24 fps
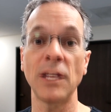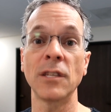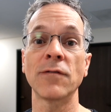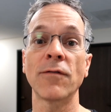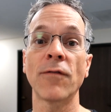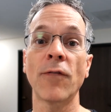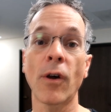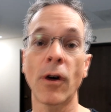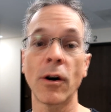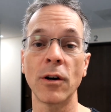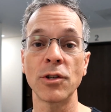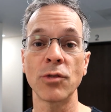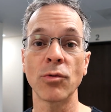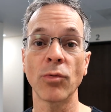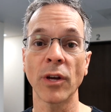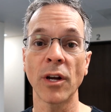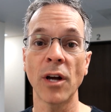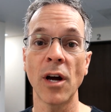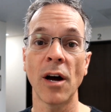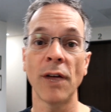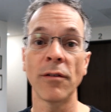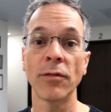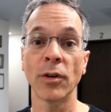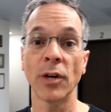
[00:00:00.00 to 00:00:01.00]
as far as
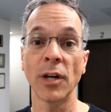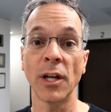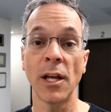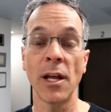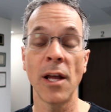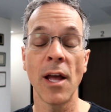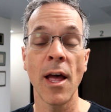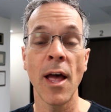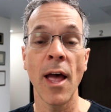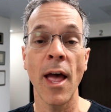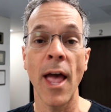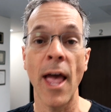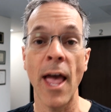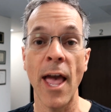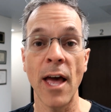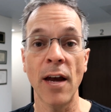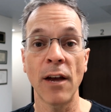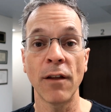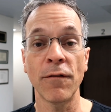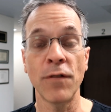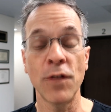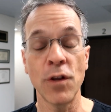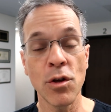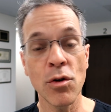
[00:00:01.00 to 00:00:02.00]
recovery.
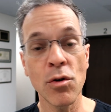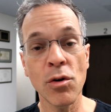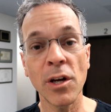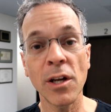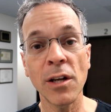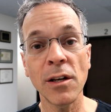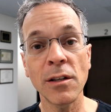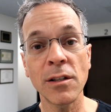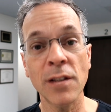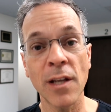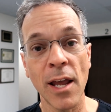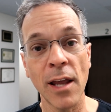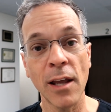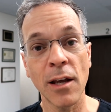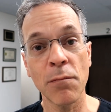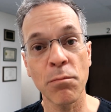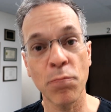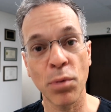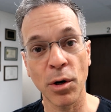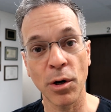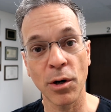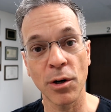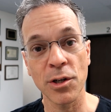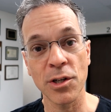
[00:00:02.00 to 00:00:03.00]
And if you can take a
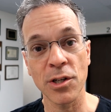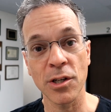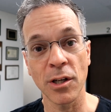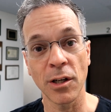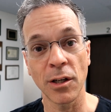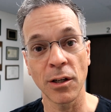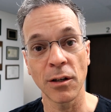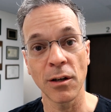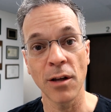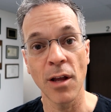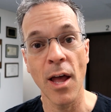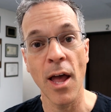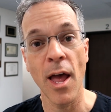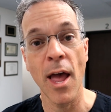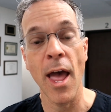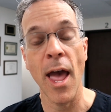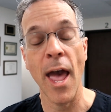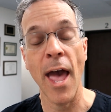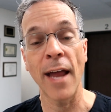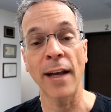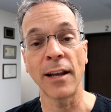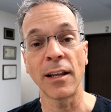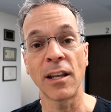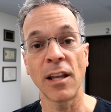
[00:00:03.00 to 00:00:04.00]
person
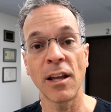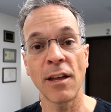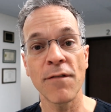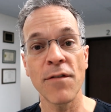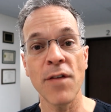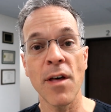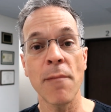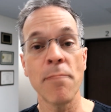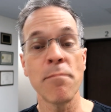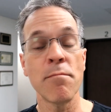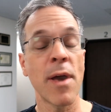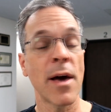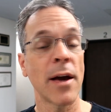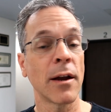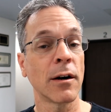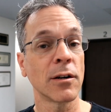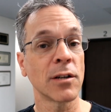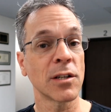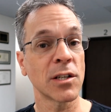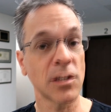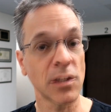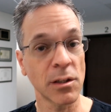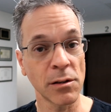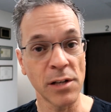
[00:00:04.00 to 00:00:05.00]
and give them
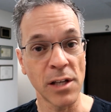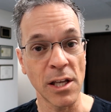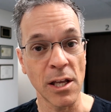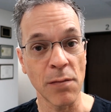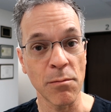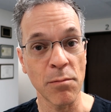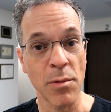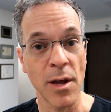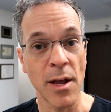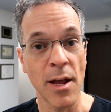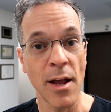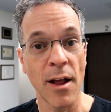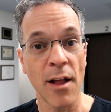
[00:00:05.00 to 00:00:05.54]
better sleep,